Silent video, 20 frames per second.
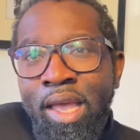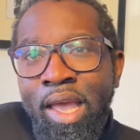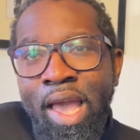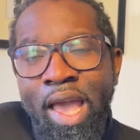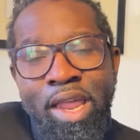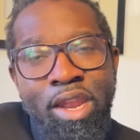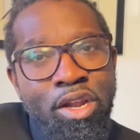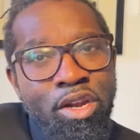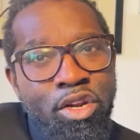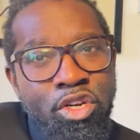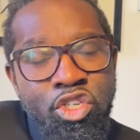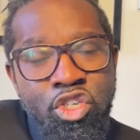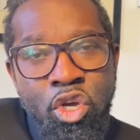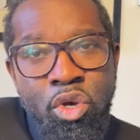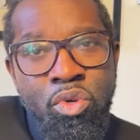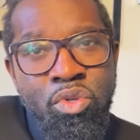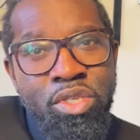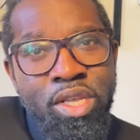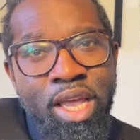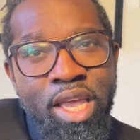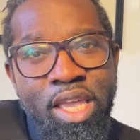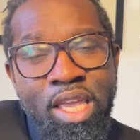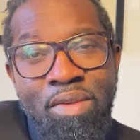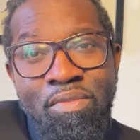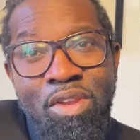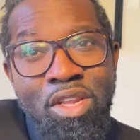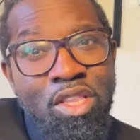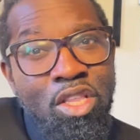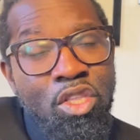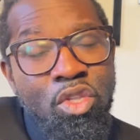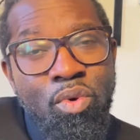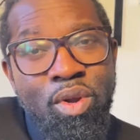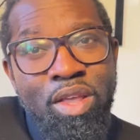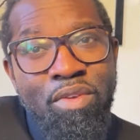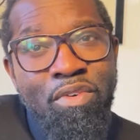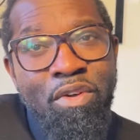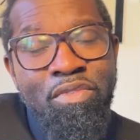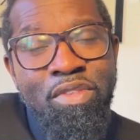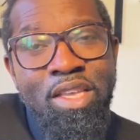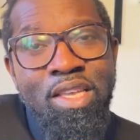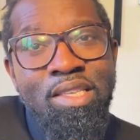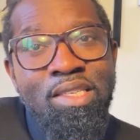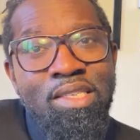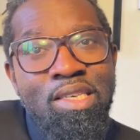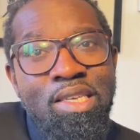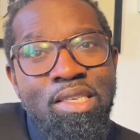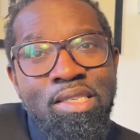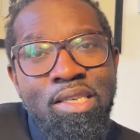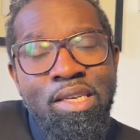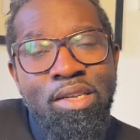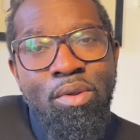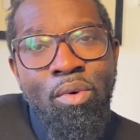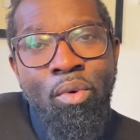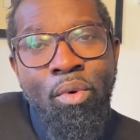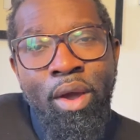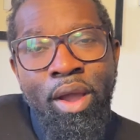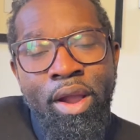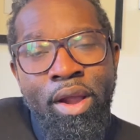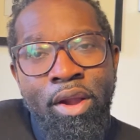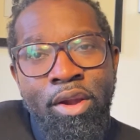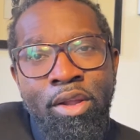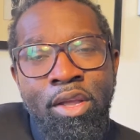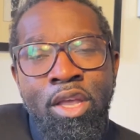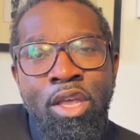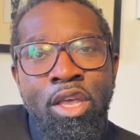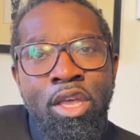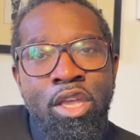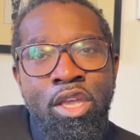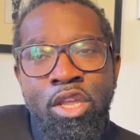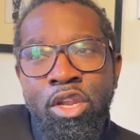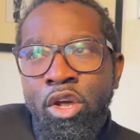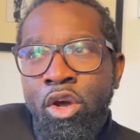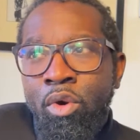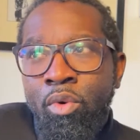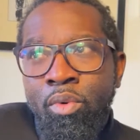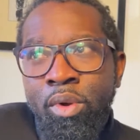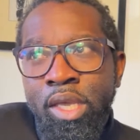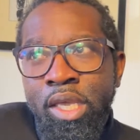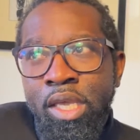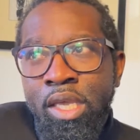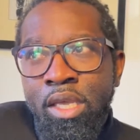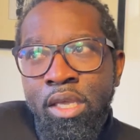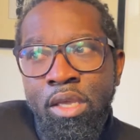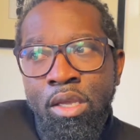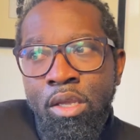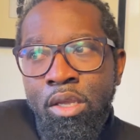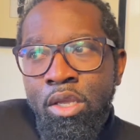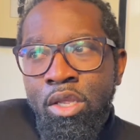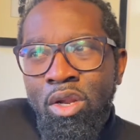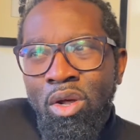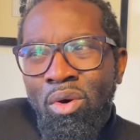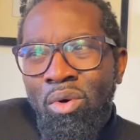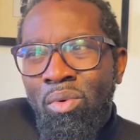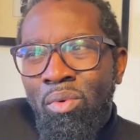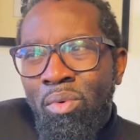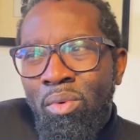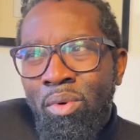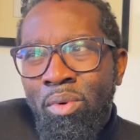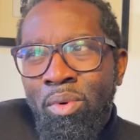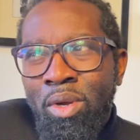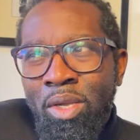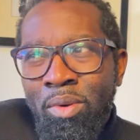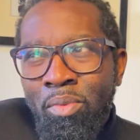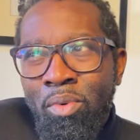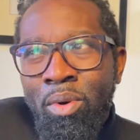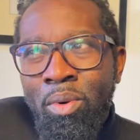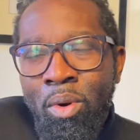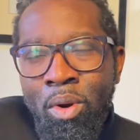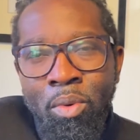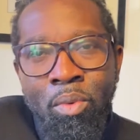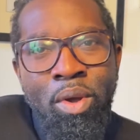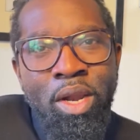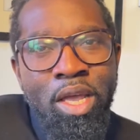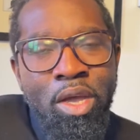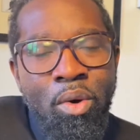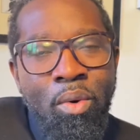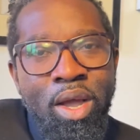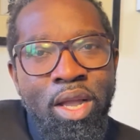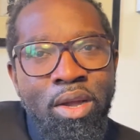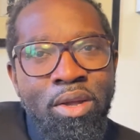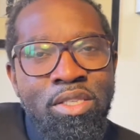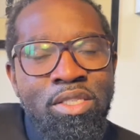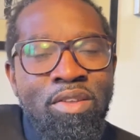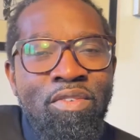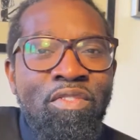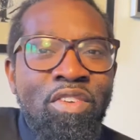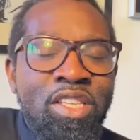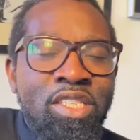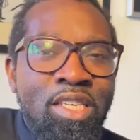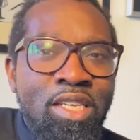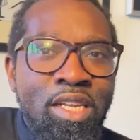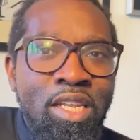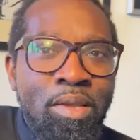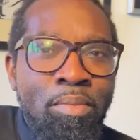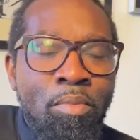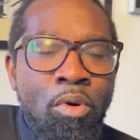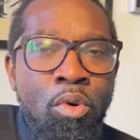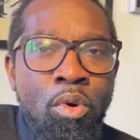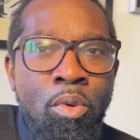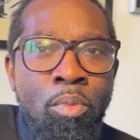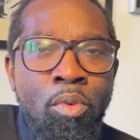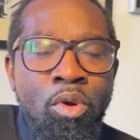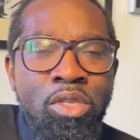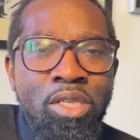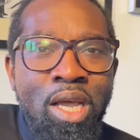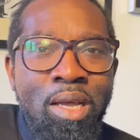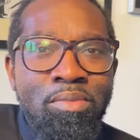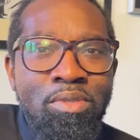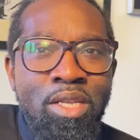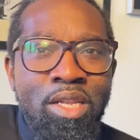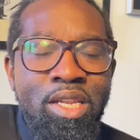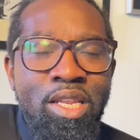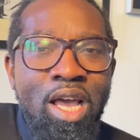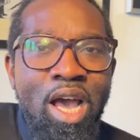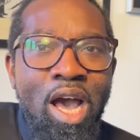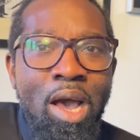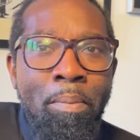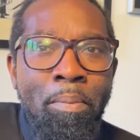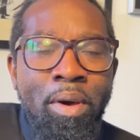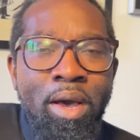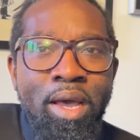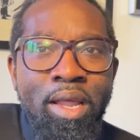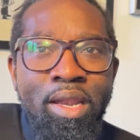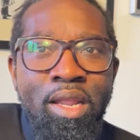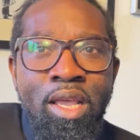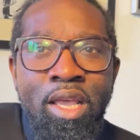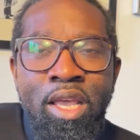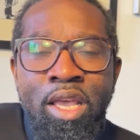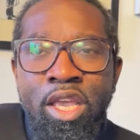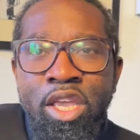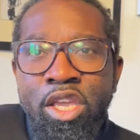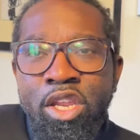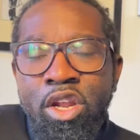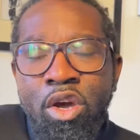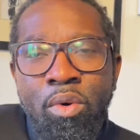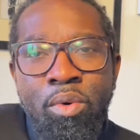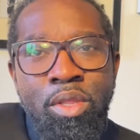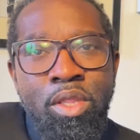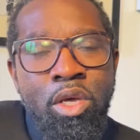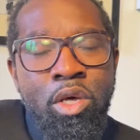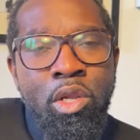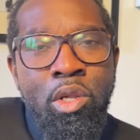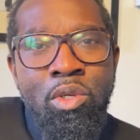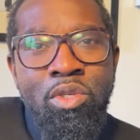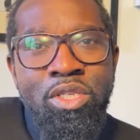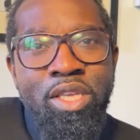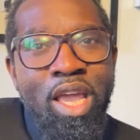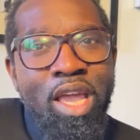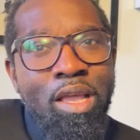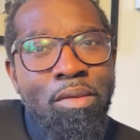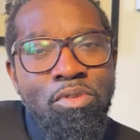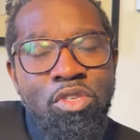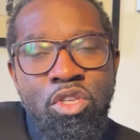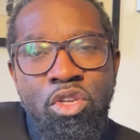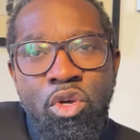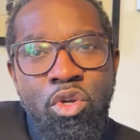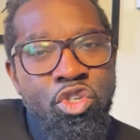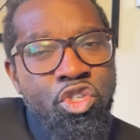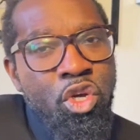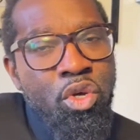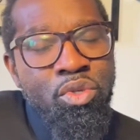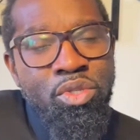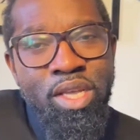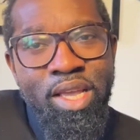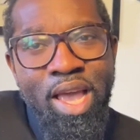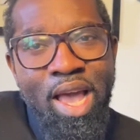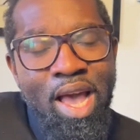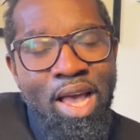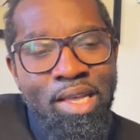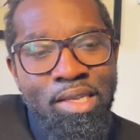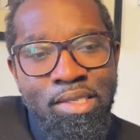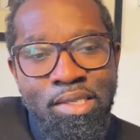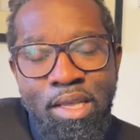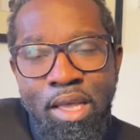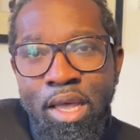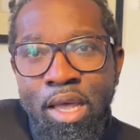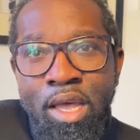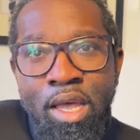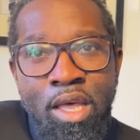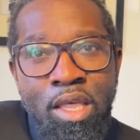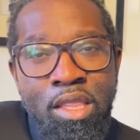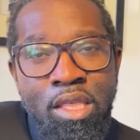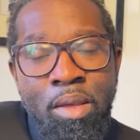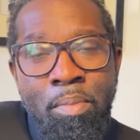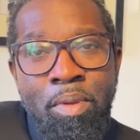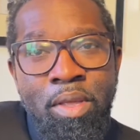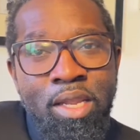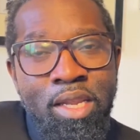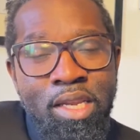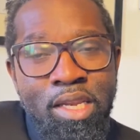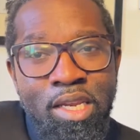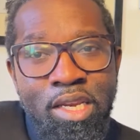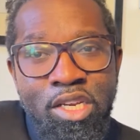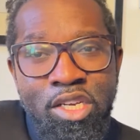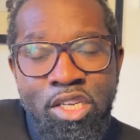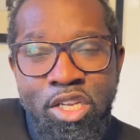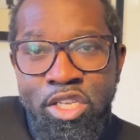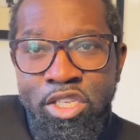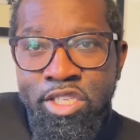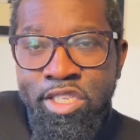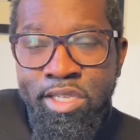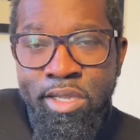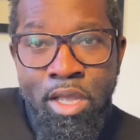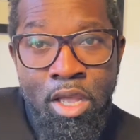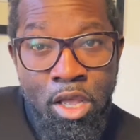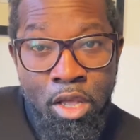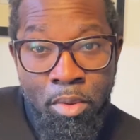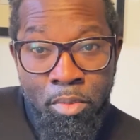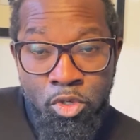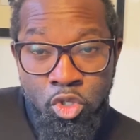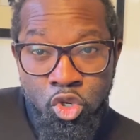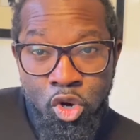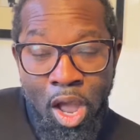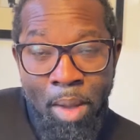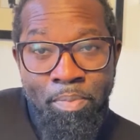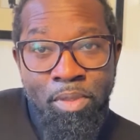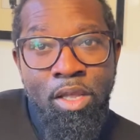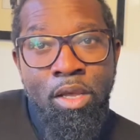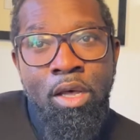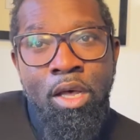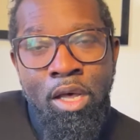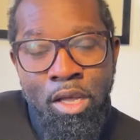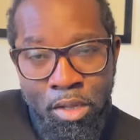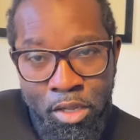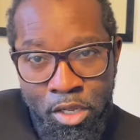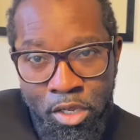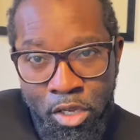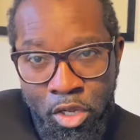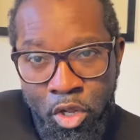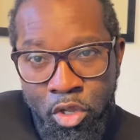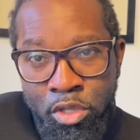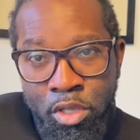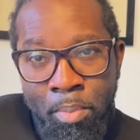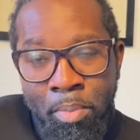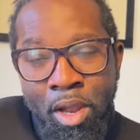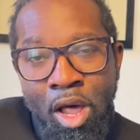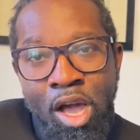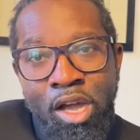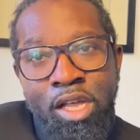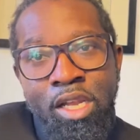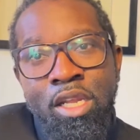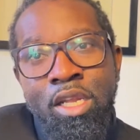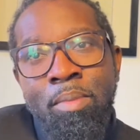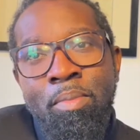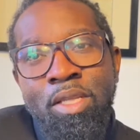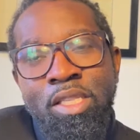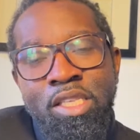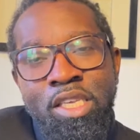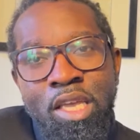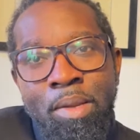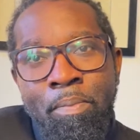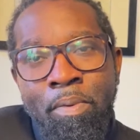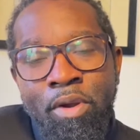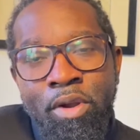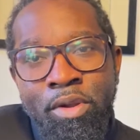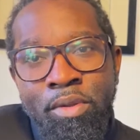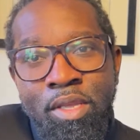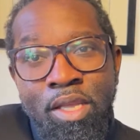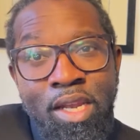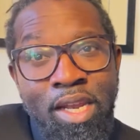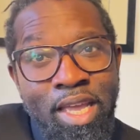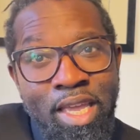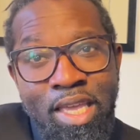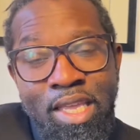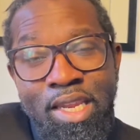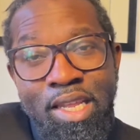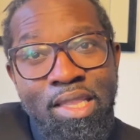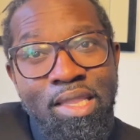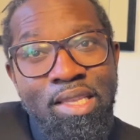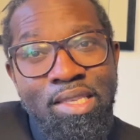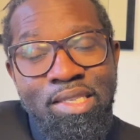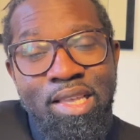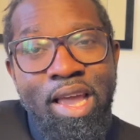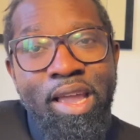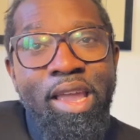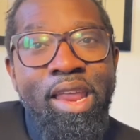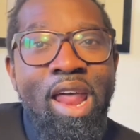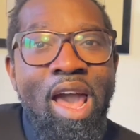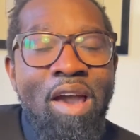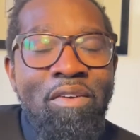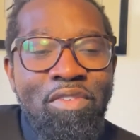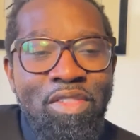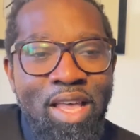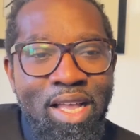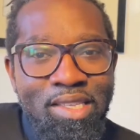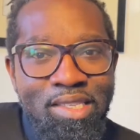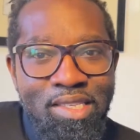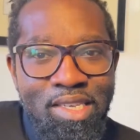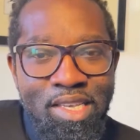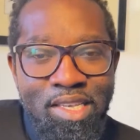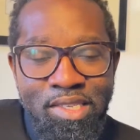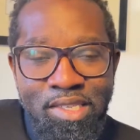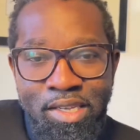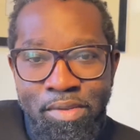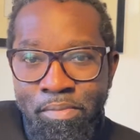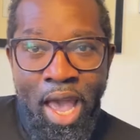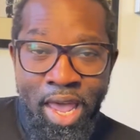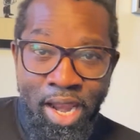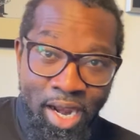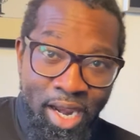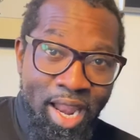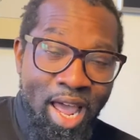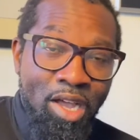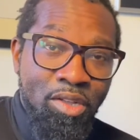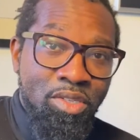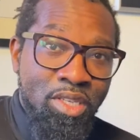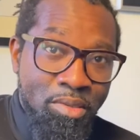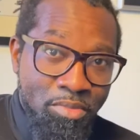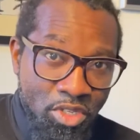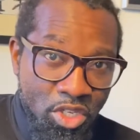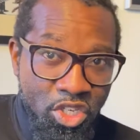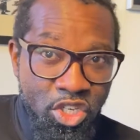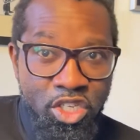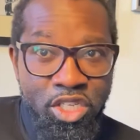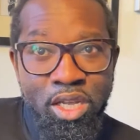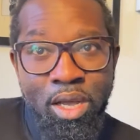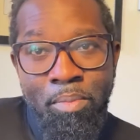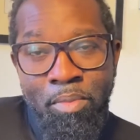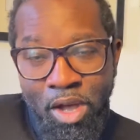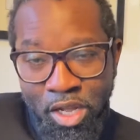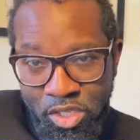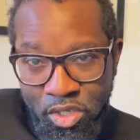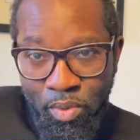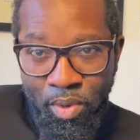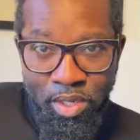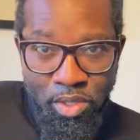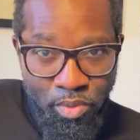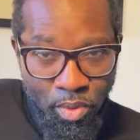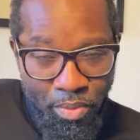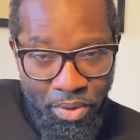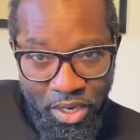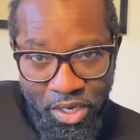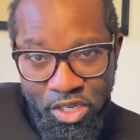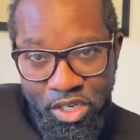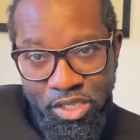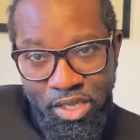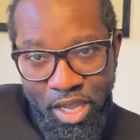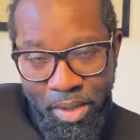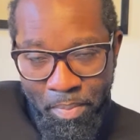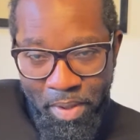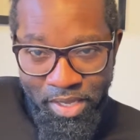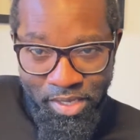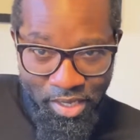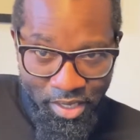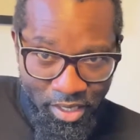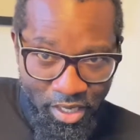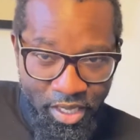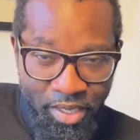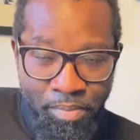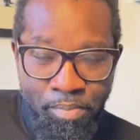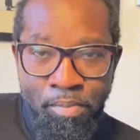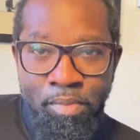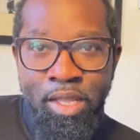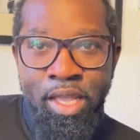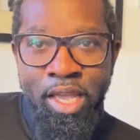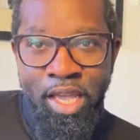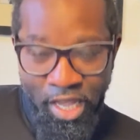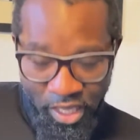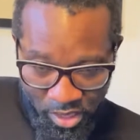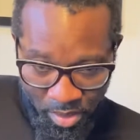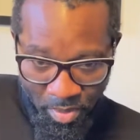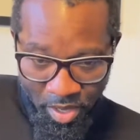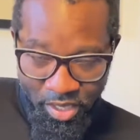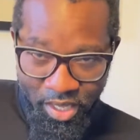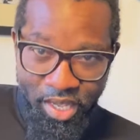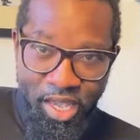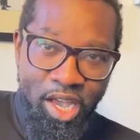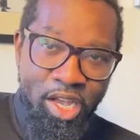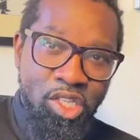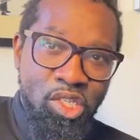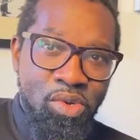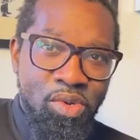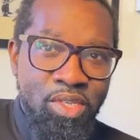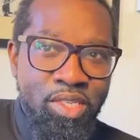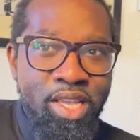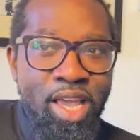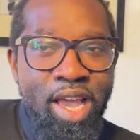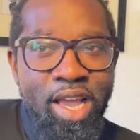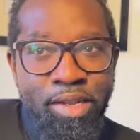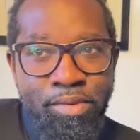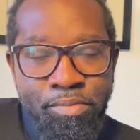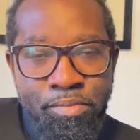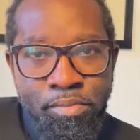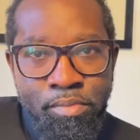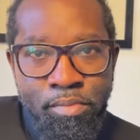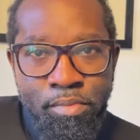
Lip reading: And under Jose, even in the 2015 season, where we were winning quite convincingly more times than not, but in the close games, Jose has the ability to just drop the block a little bit deeper like he did in the second half of that season and allow teams to just come onto us where we can just basically hit them on the counter again.